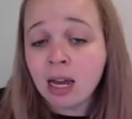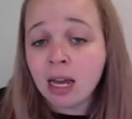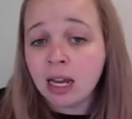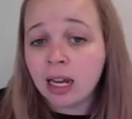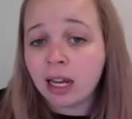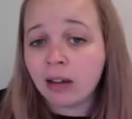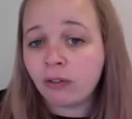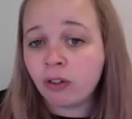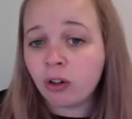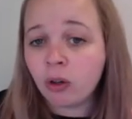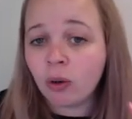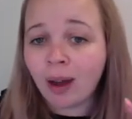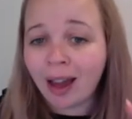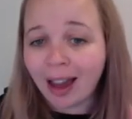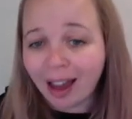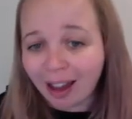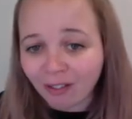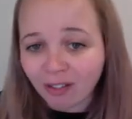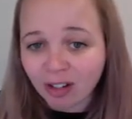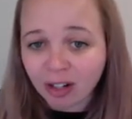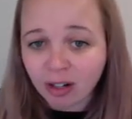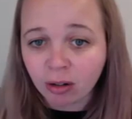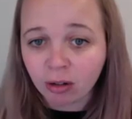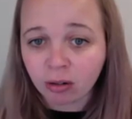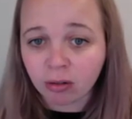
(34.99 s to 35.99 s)
If you
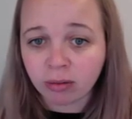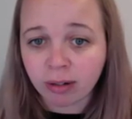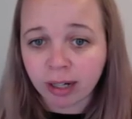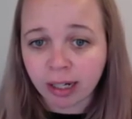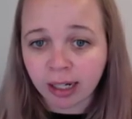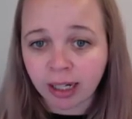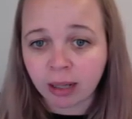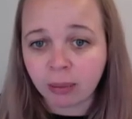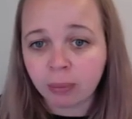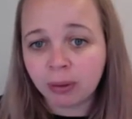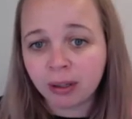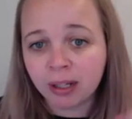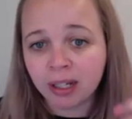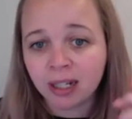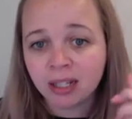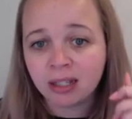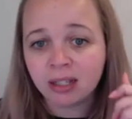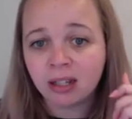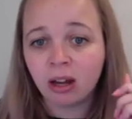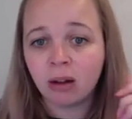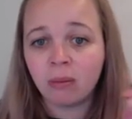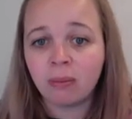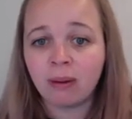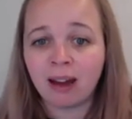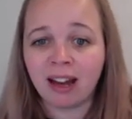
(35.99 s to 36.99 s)
haven't already, please
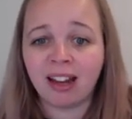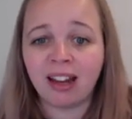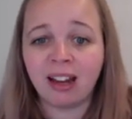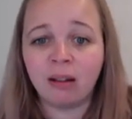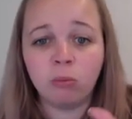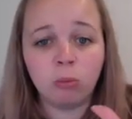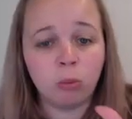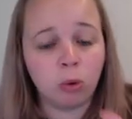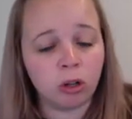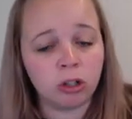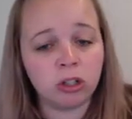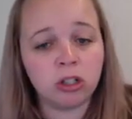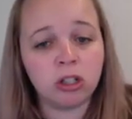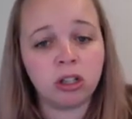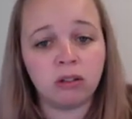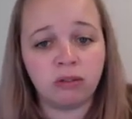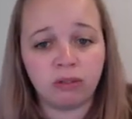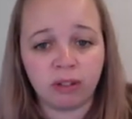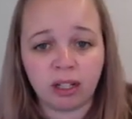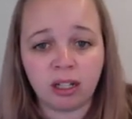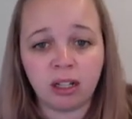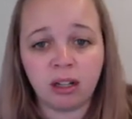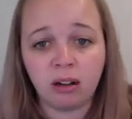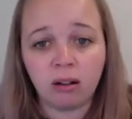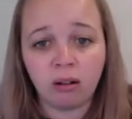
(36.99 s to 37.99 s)
go back and watch the
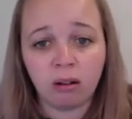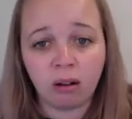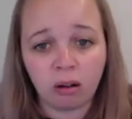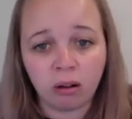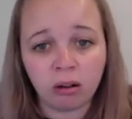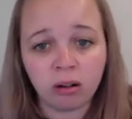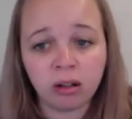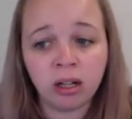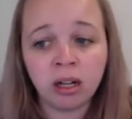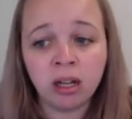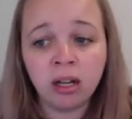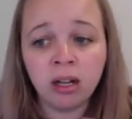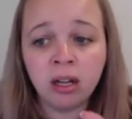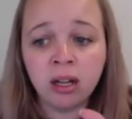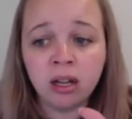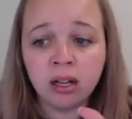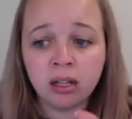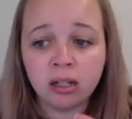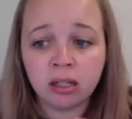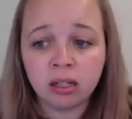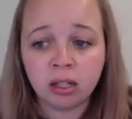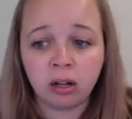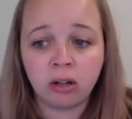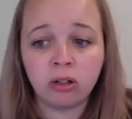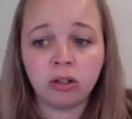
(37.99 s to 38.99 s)
video on
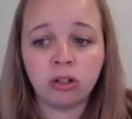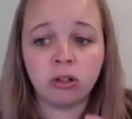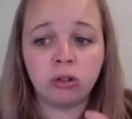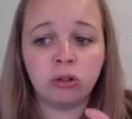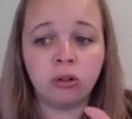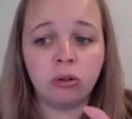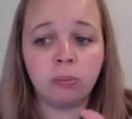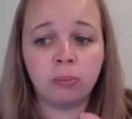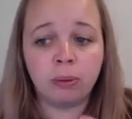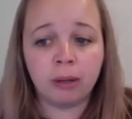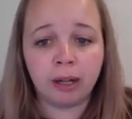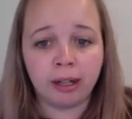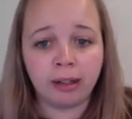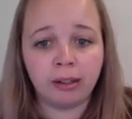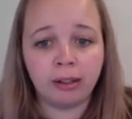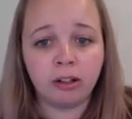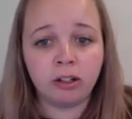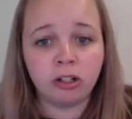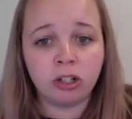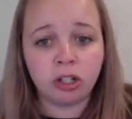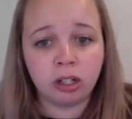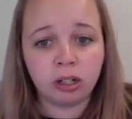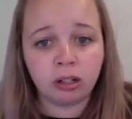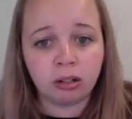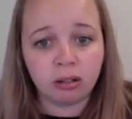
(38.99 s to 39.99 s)
social,
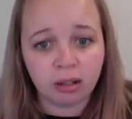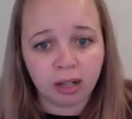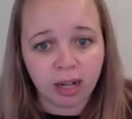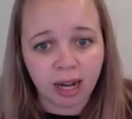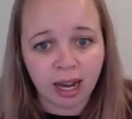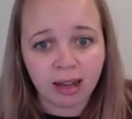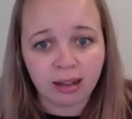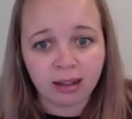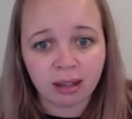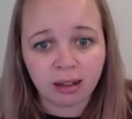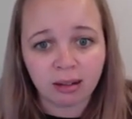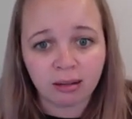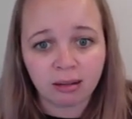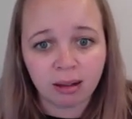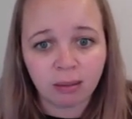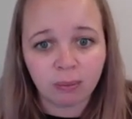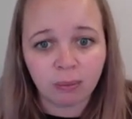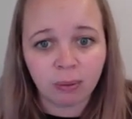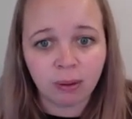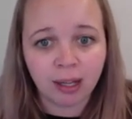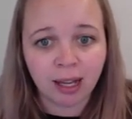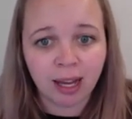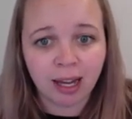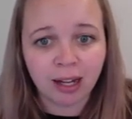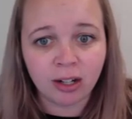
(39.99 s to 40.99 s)
biological and ethical
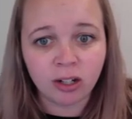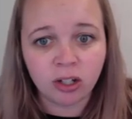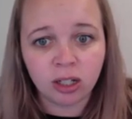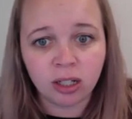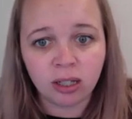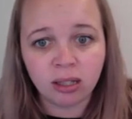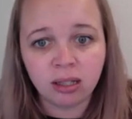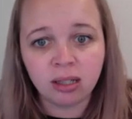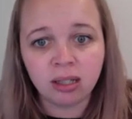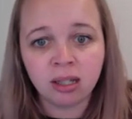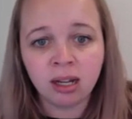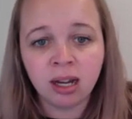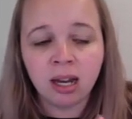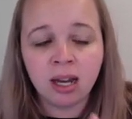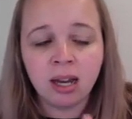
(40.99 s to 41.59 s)
implications,